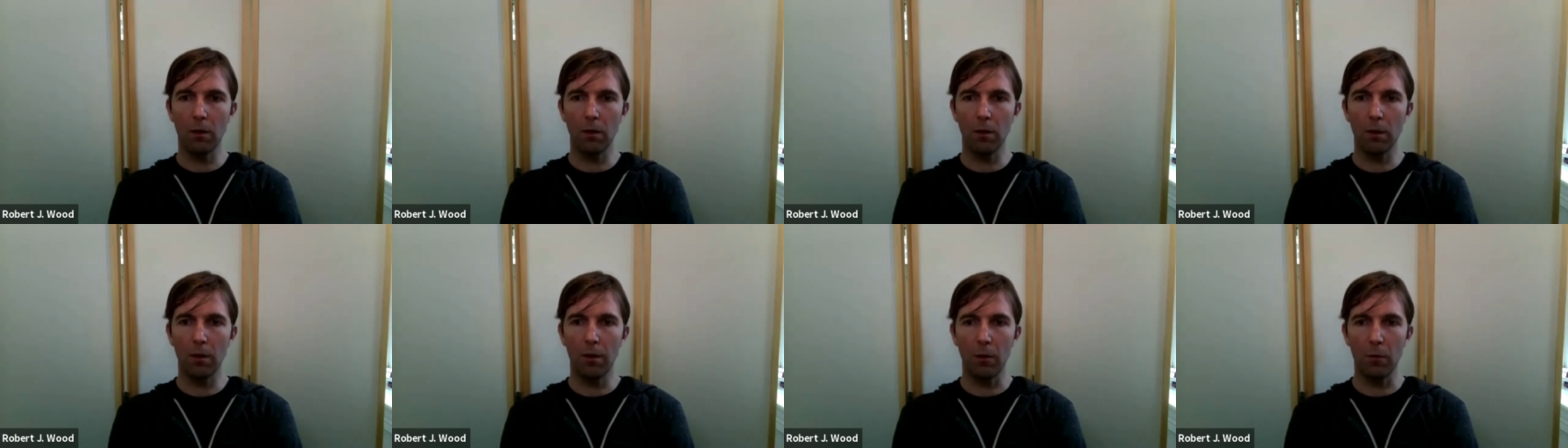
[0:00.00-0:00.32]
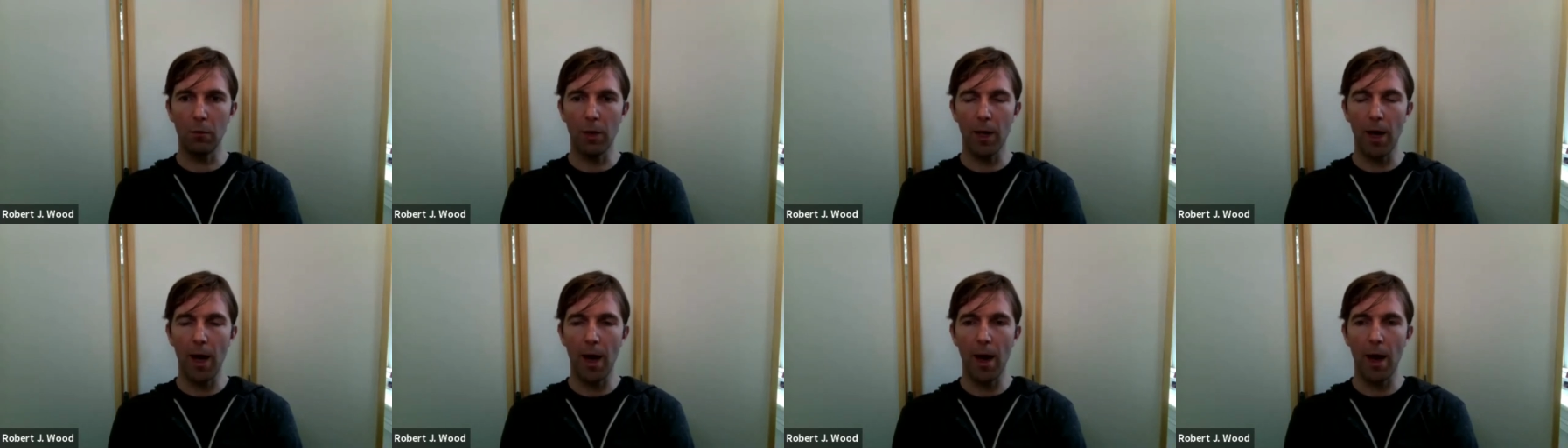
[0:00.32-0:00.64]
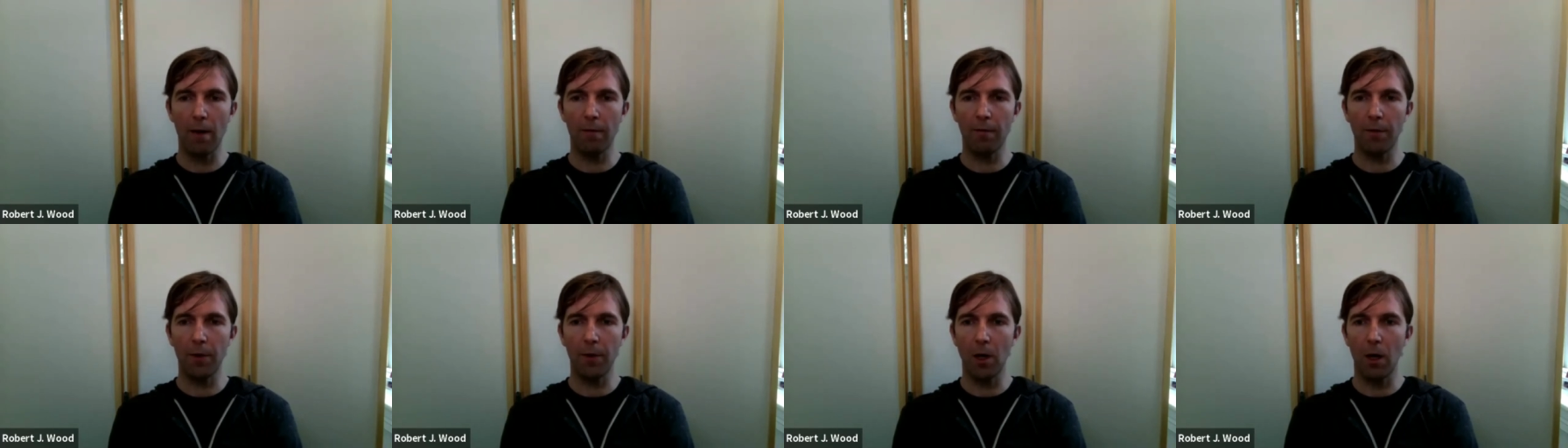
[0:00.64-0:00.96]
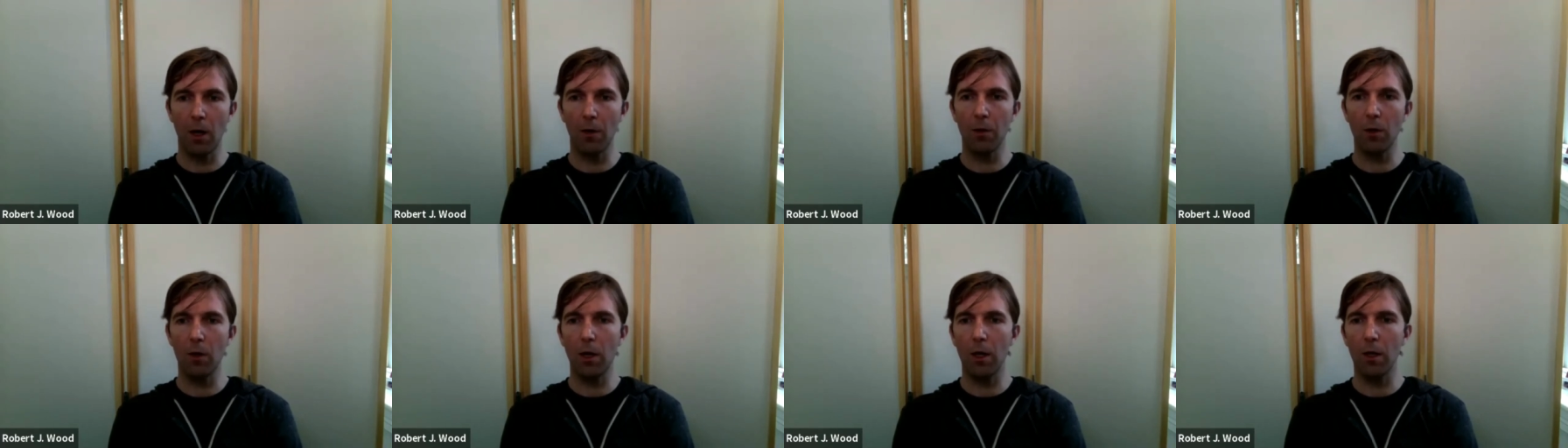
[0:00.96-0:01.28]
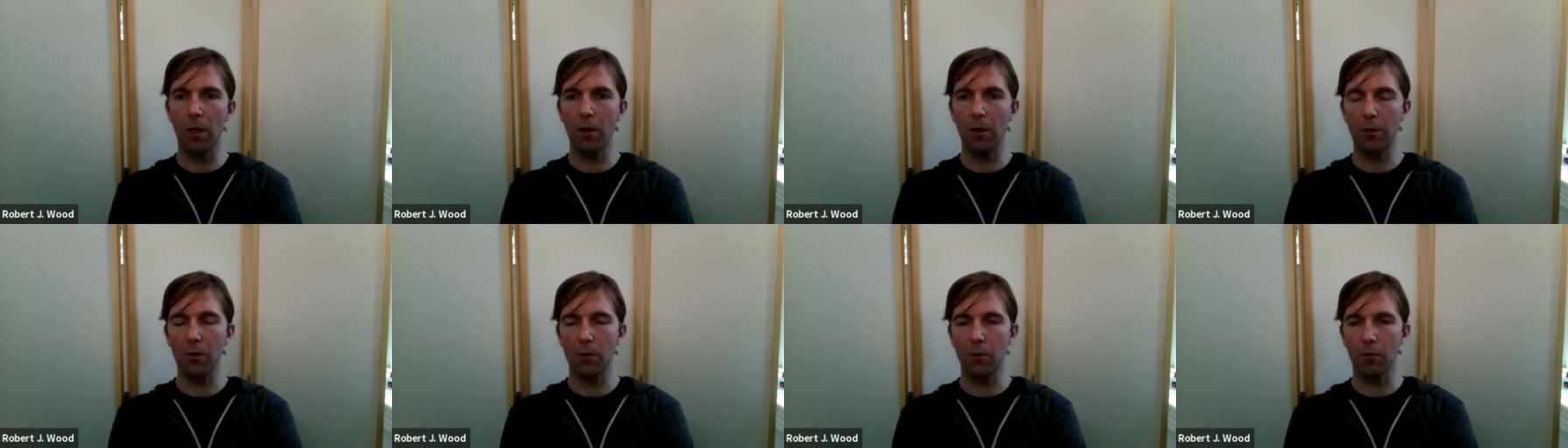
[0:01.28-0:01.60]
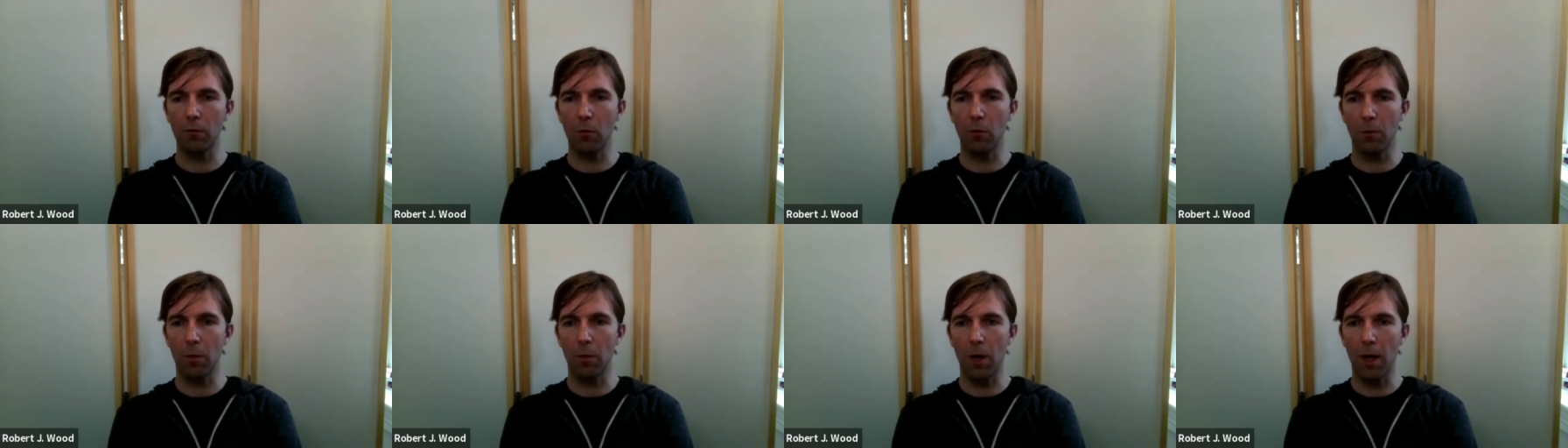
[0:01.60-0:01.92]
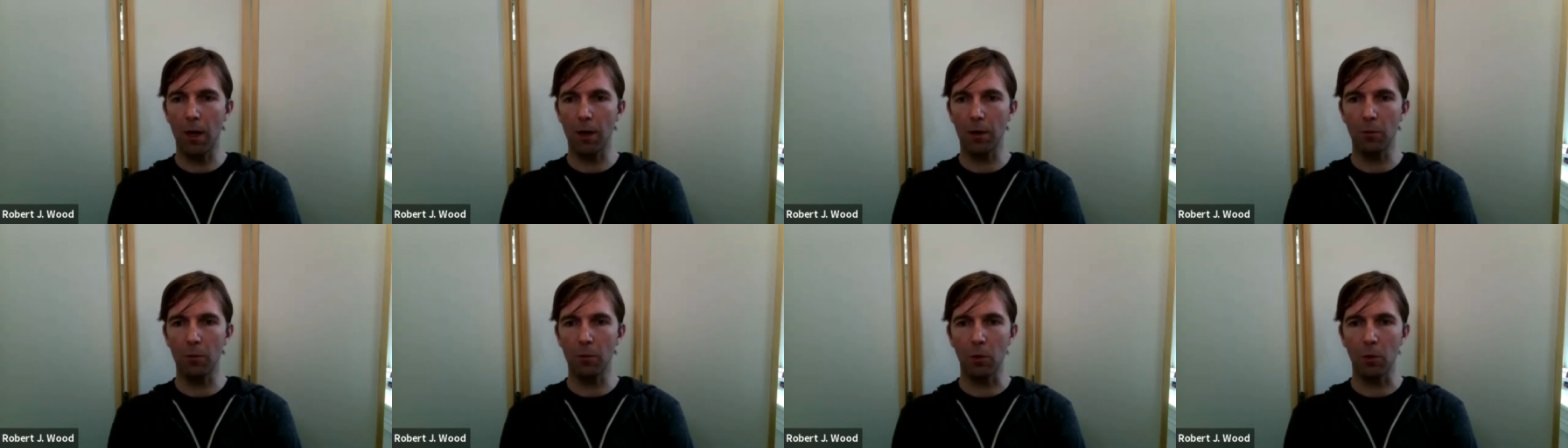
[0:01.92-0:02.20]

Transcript: that we have in other areas of robotics,